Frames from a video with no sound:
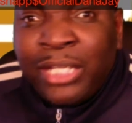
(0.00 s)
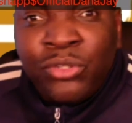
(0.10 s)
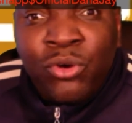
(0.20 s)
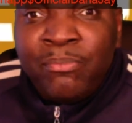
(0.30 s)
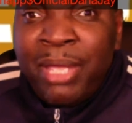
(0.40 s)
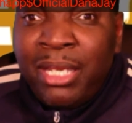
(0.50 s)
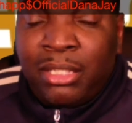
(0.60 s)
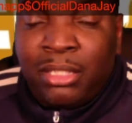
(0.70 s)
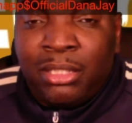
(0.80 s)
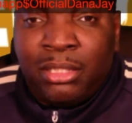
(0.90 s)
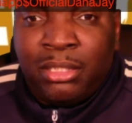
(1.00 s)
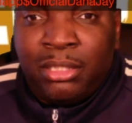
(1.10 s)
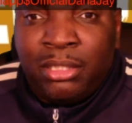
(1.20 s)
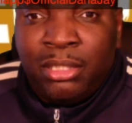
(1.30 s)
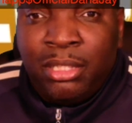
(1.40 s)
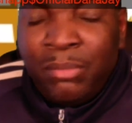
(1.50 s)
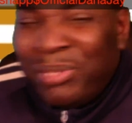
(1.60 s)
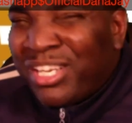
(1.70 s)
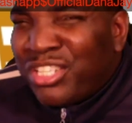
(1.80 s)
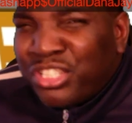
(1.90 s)
you a minute
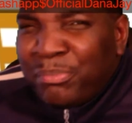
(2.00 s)
because your